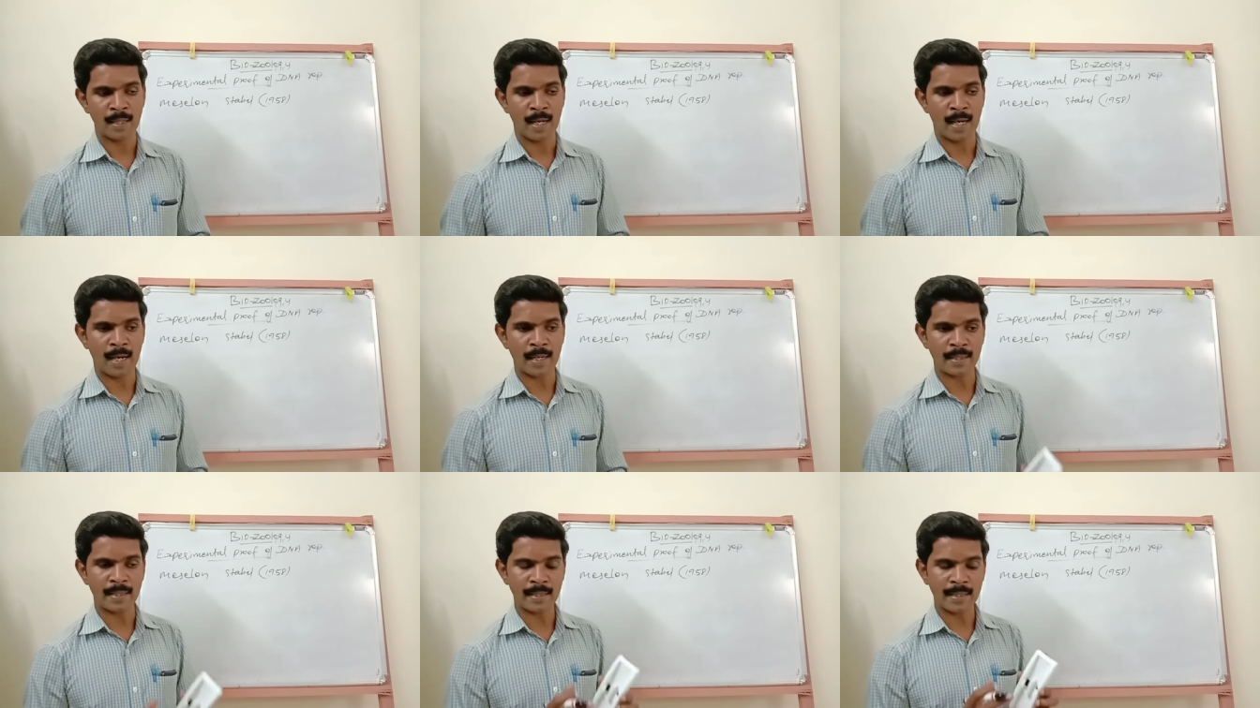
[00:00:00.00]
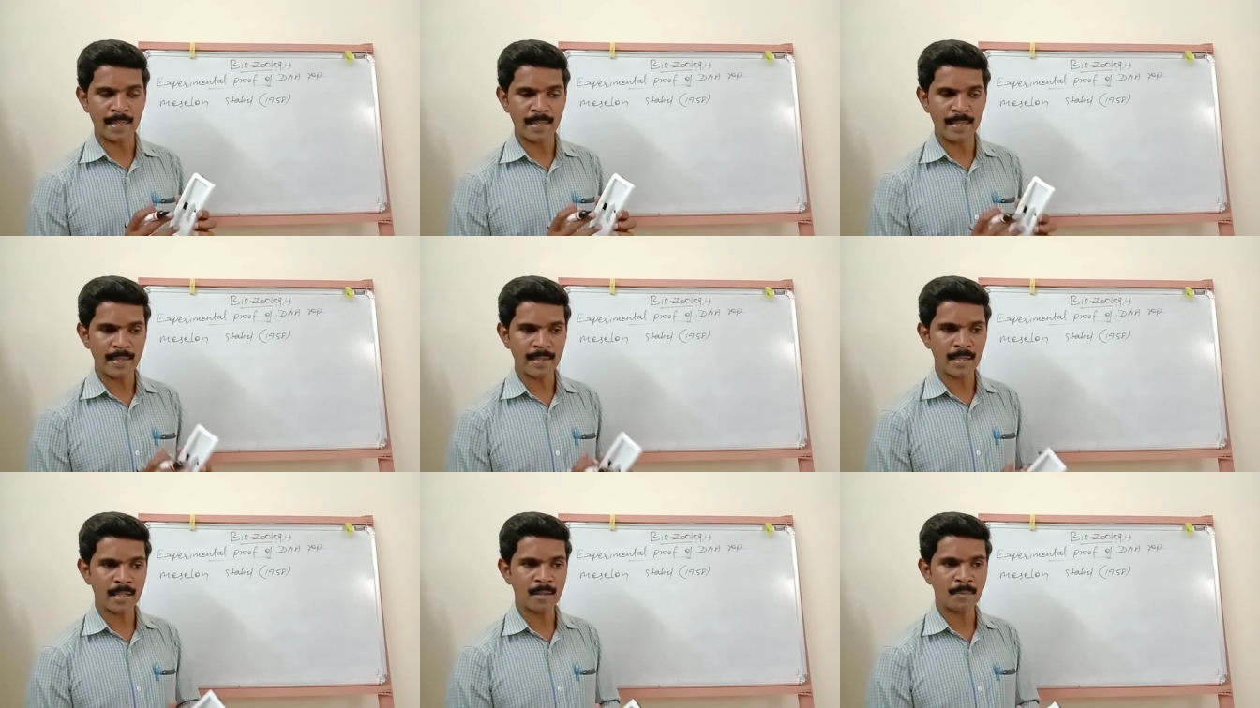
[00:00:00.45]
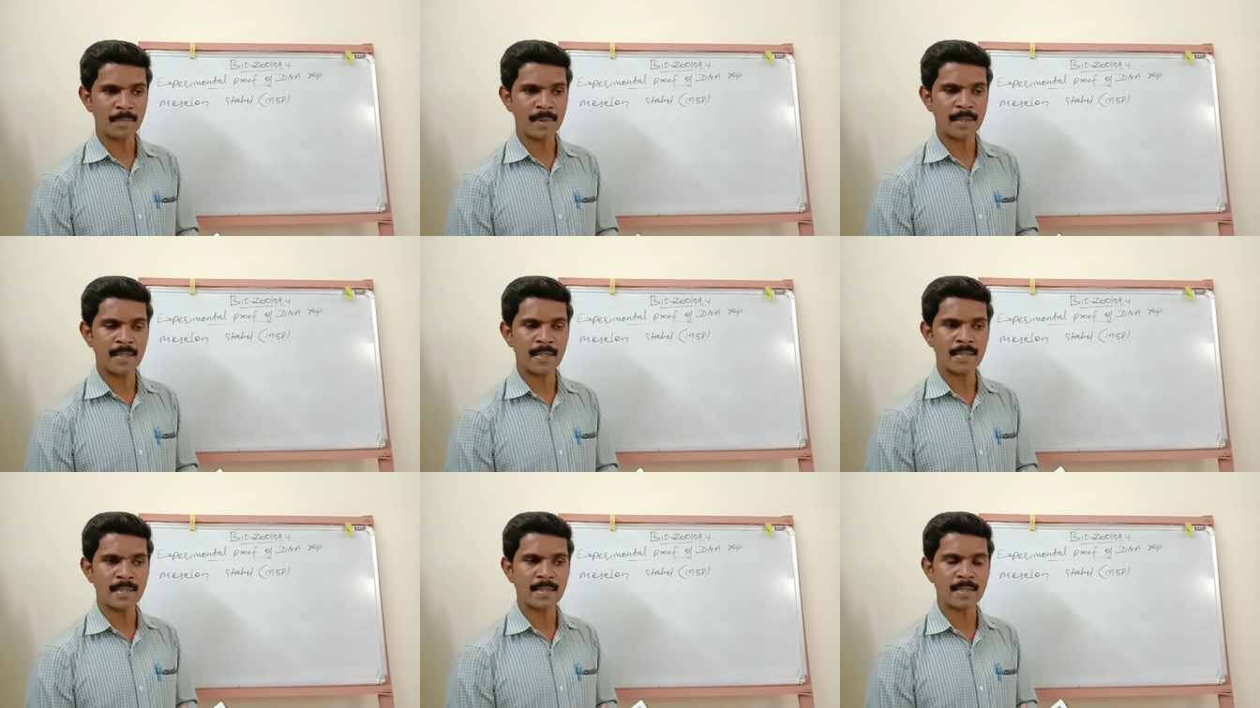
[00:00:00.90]
At the end of
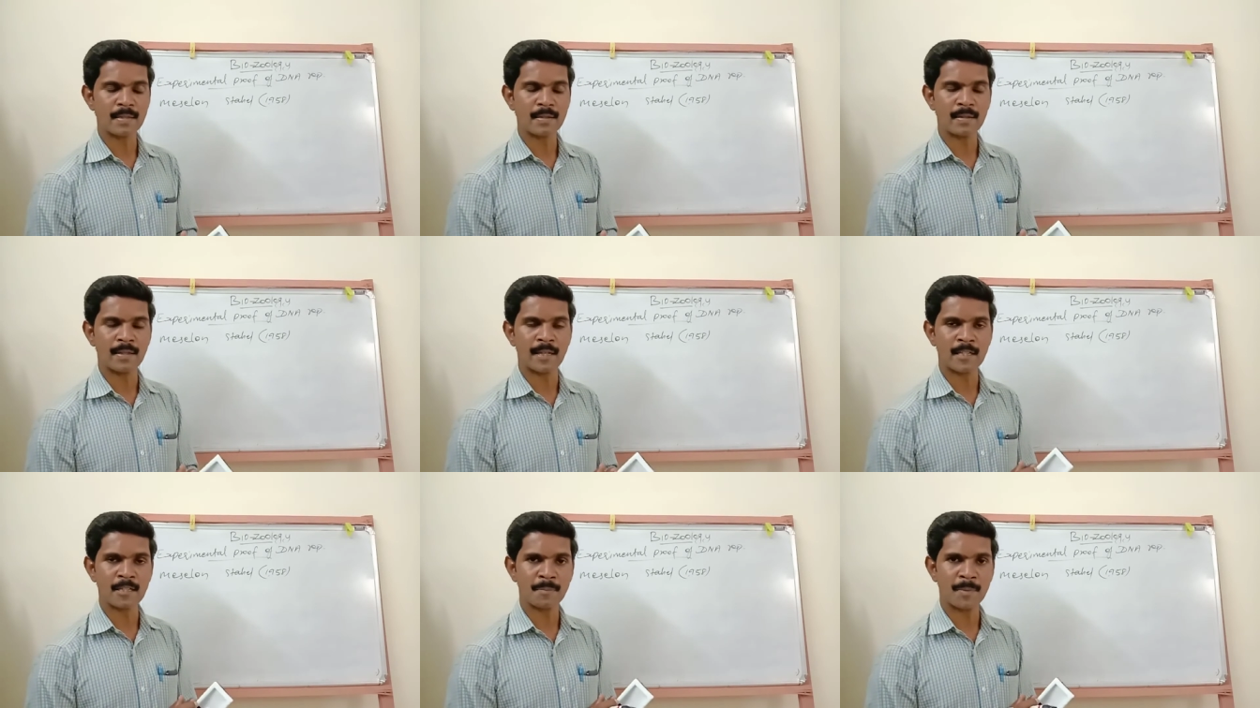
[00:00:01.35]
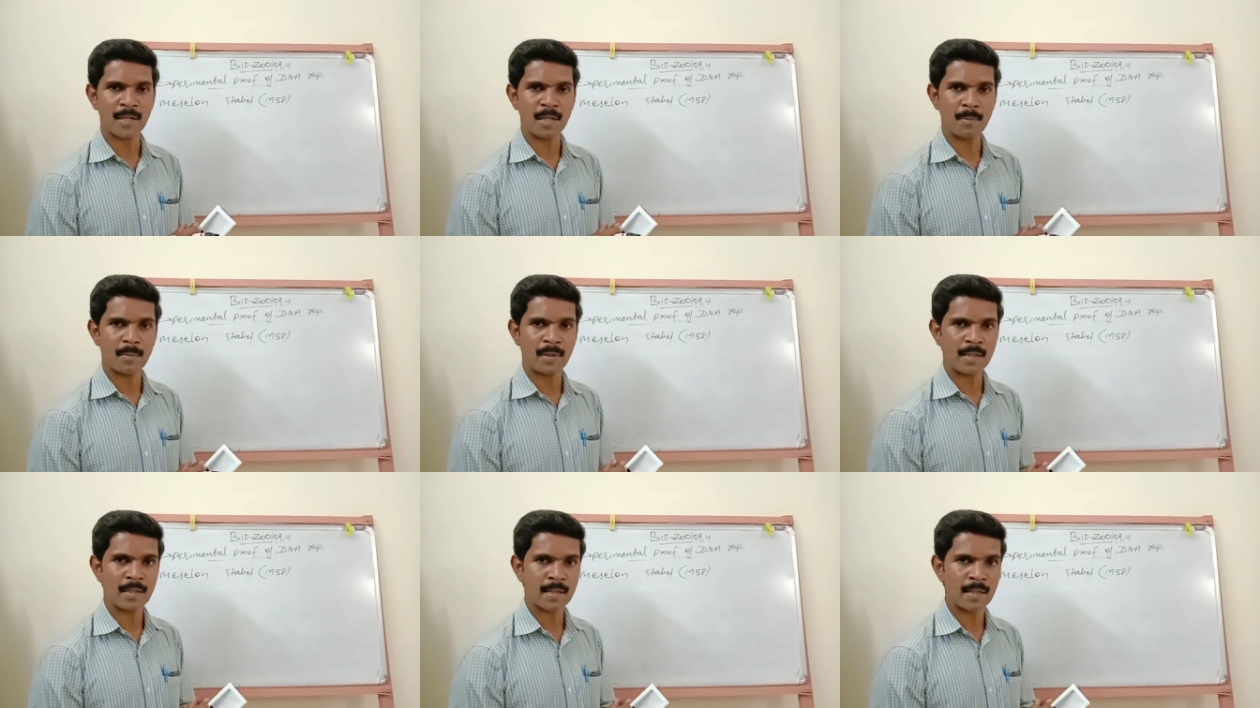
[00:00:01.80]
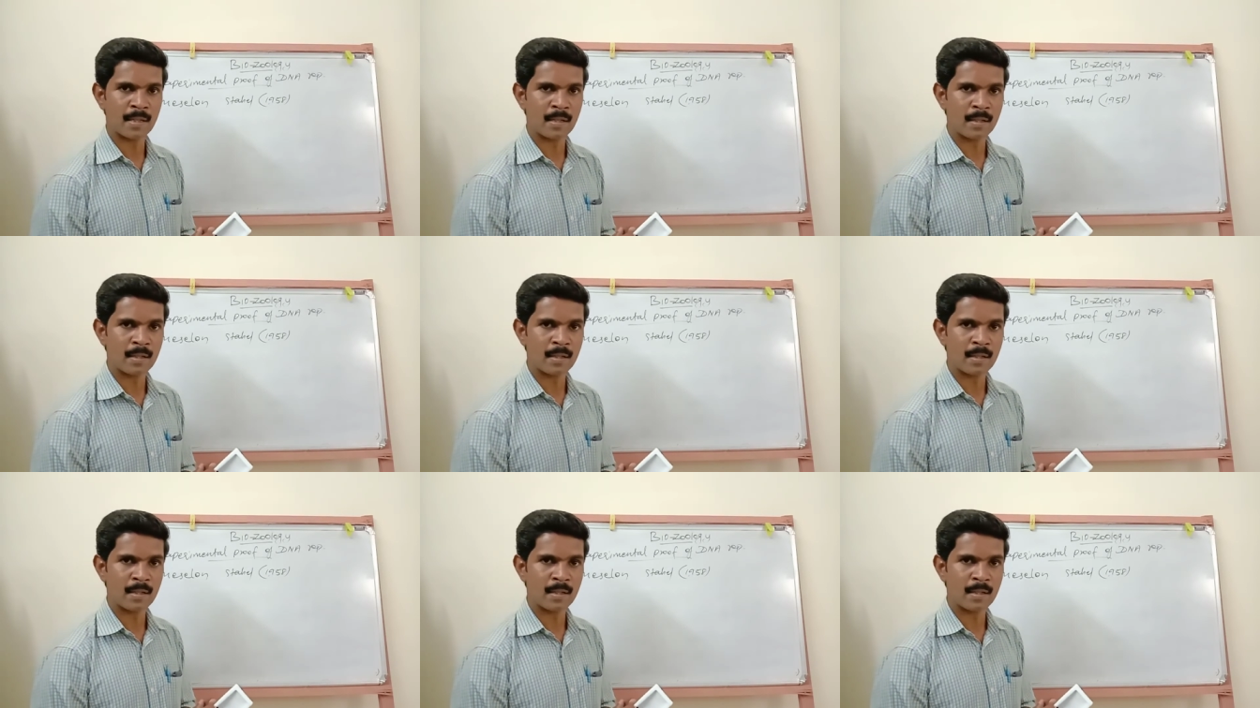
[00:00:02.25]
this experiment,